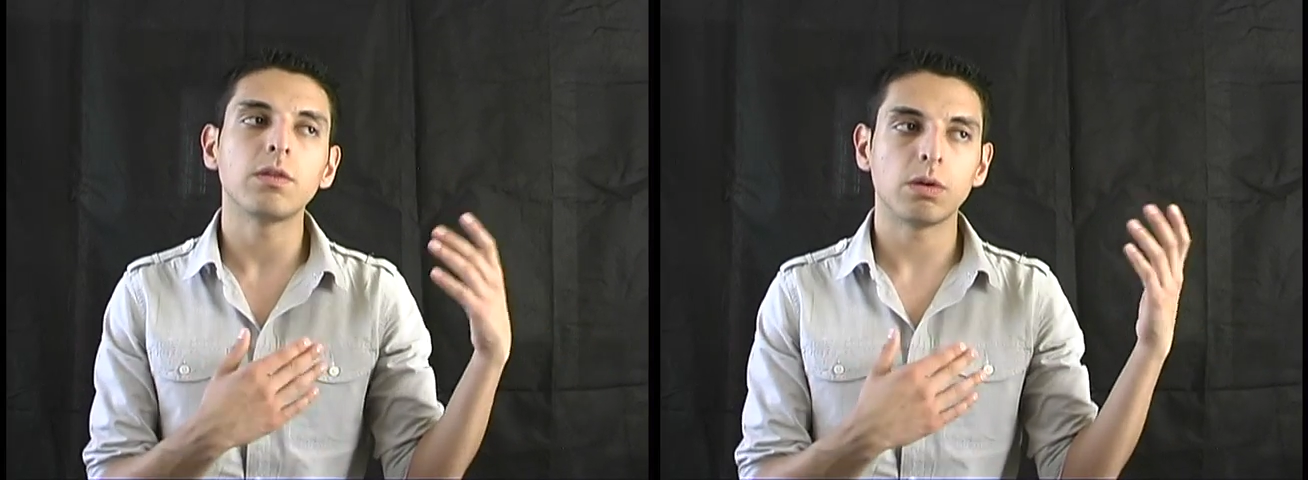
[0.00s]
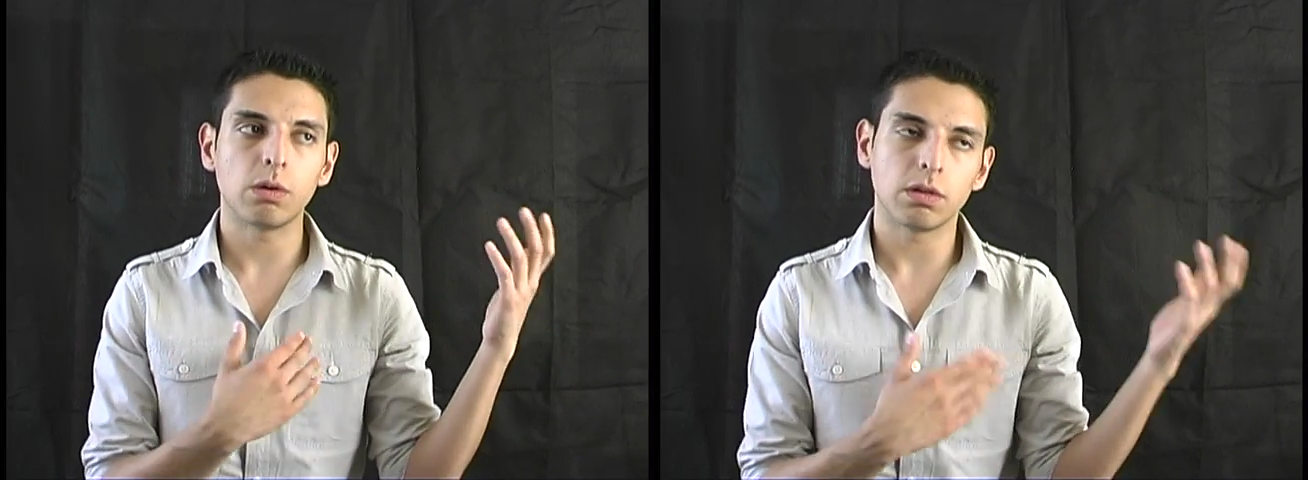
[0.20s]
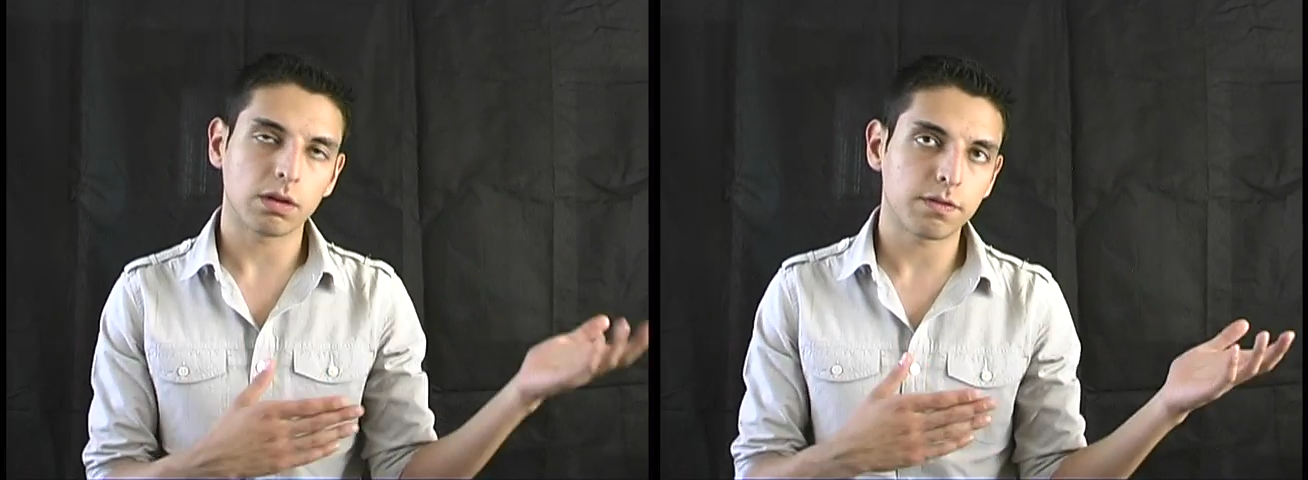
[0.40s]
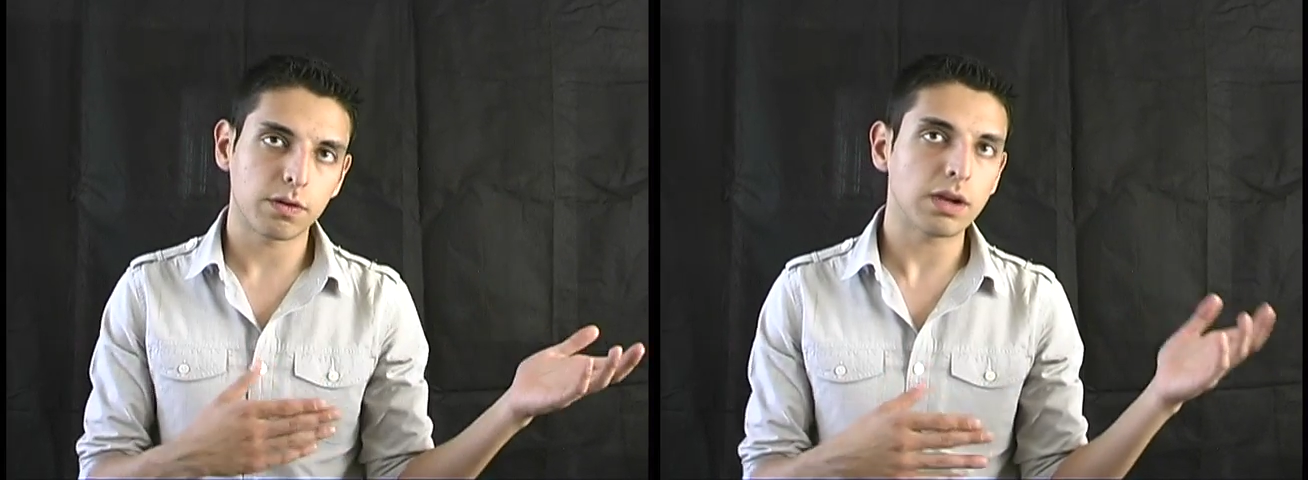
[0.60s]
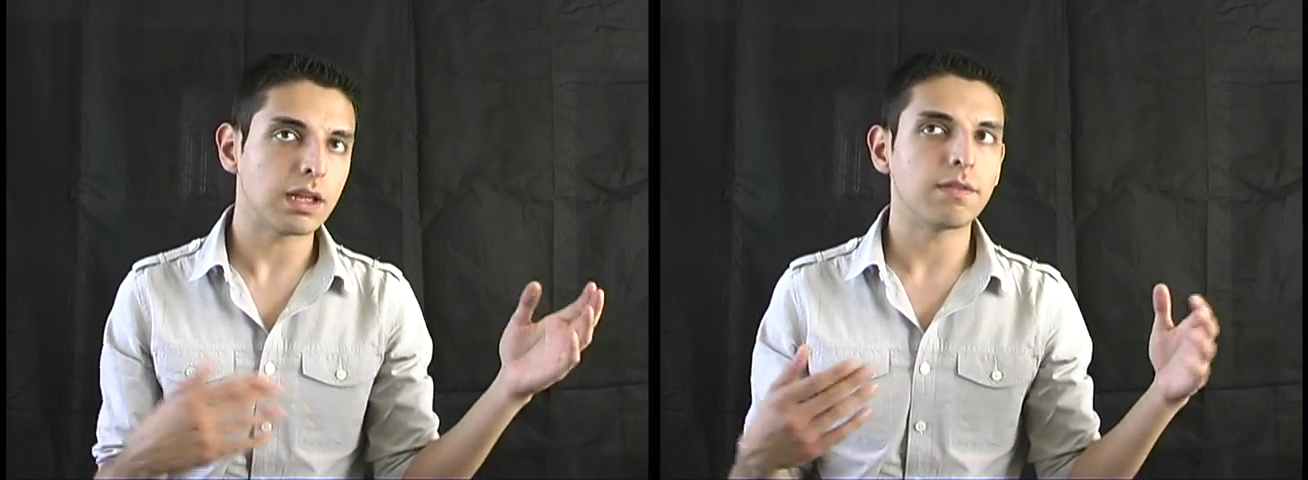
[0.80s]
know to look for
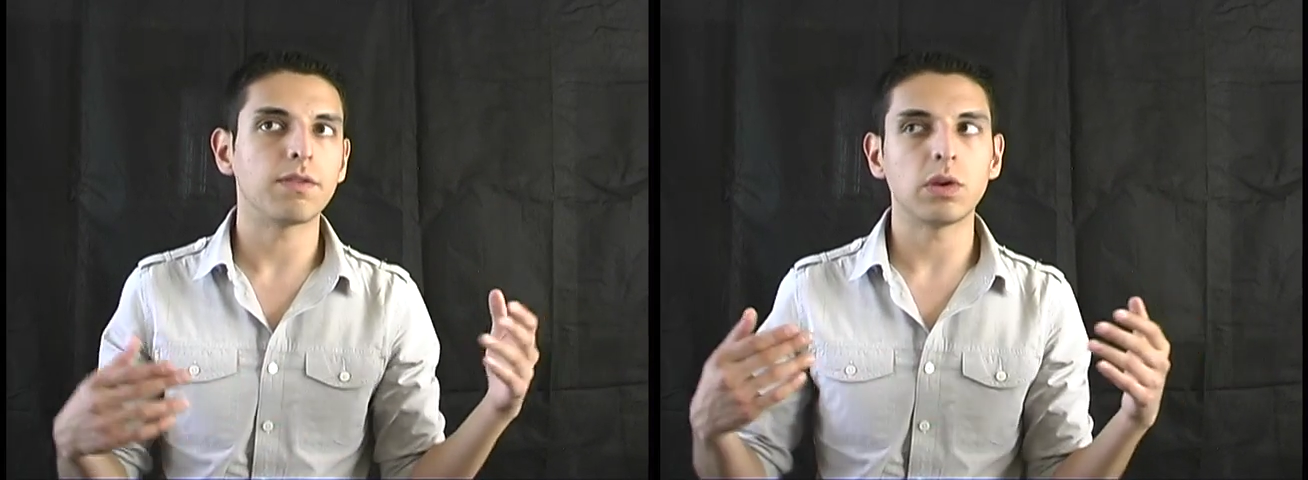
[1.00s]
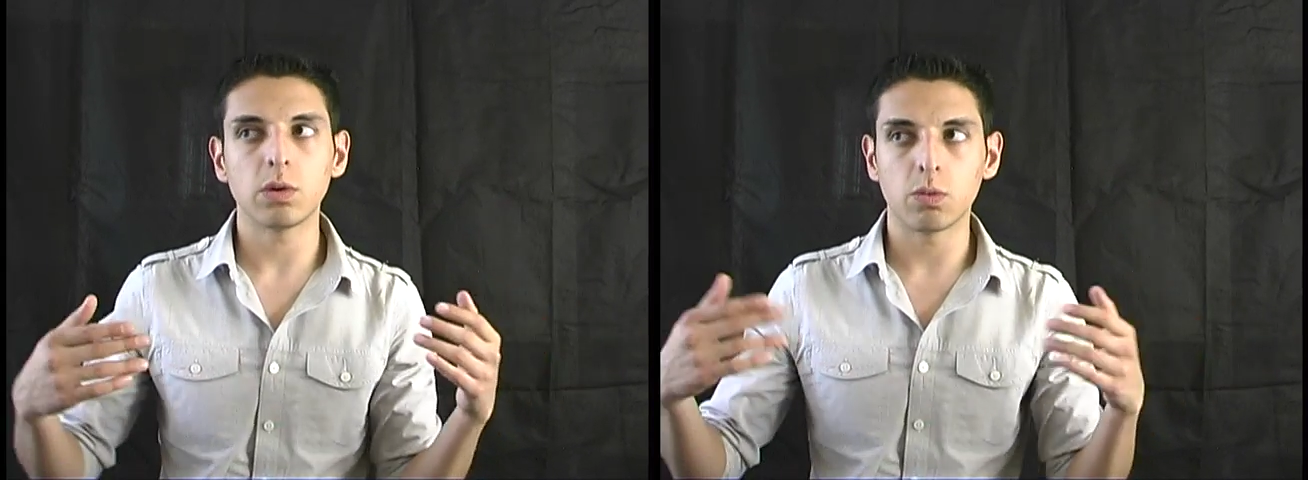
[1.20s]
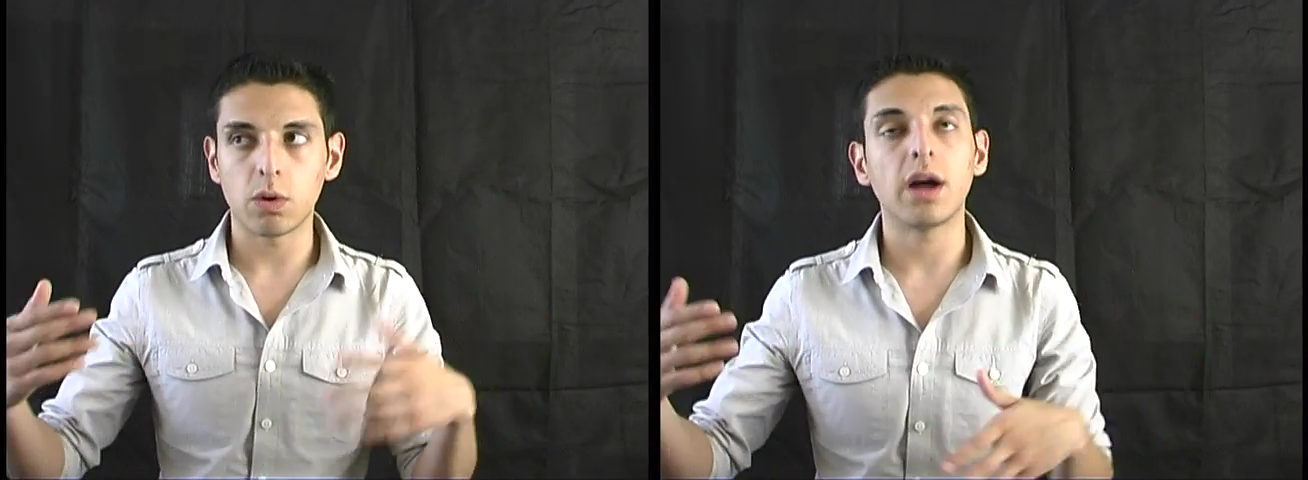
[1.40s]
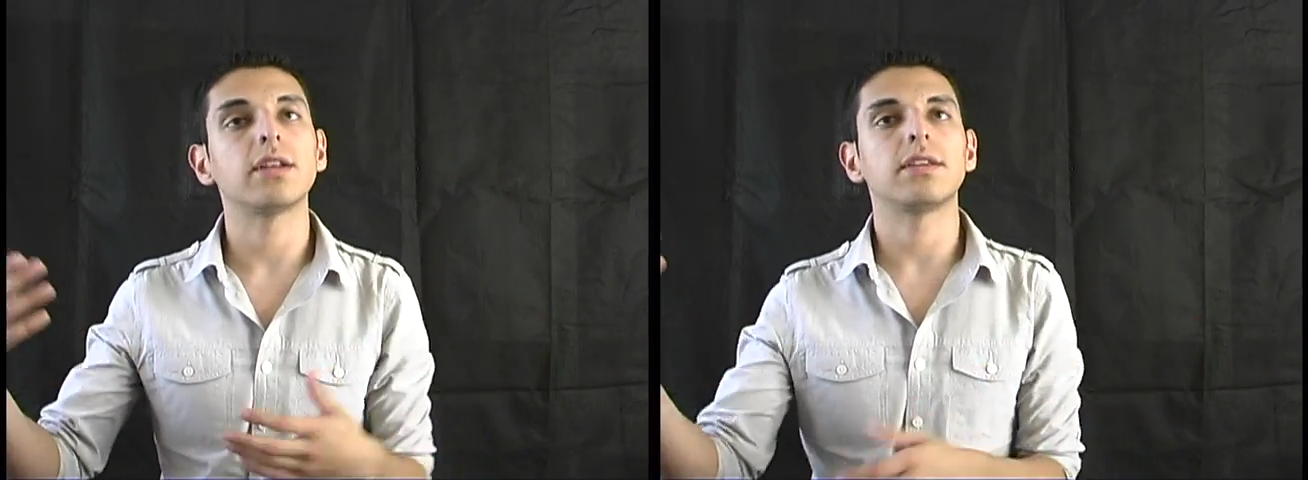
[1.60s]
it, if you want